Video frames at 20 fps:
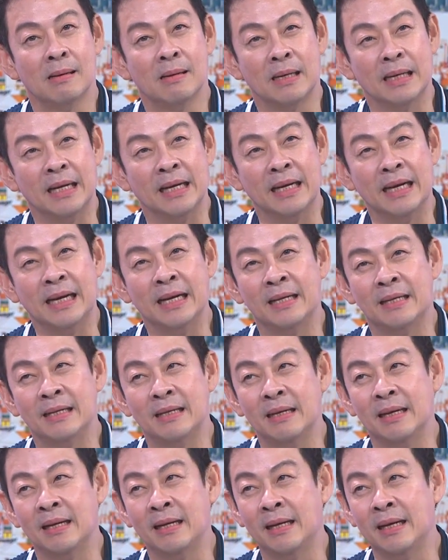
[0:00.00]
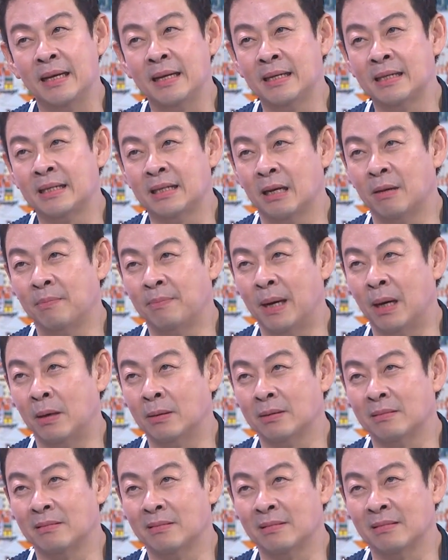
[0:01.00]
it is
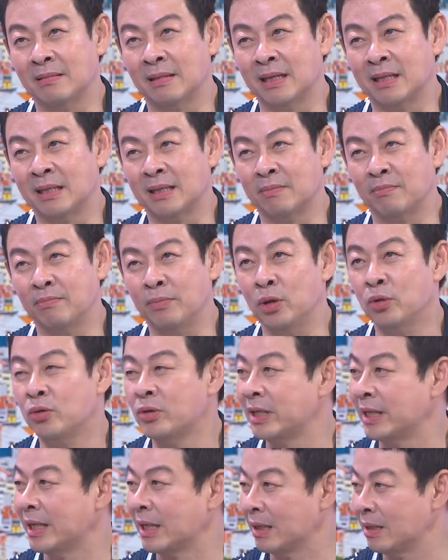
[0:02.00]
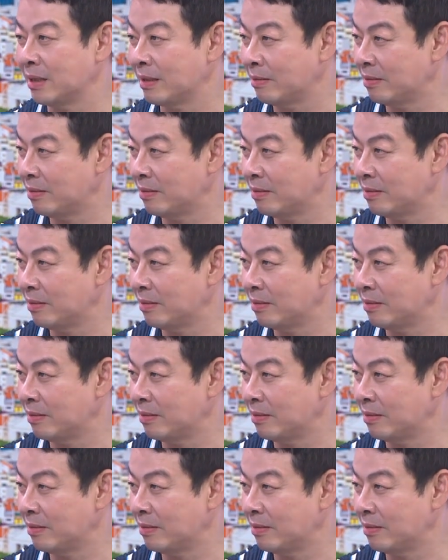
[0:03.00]
about this music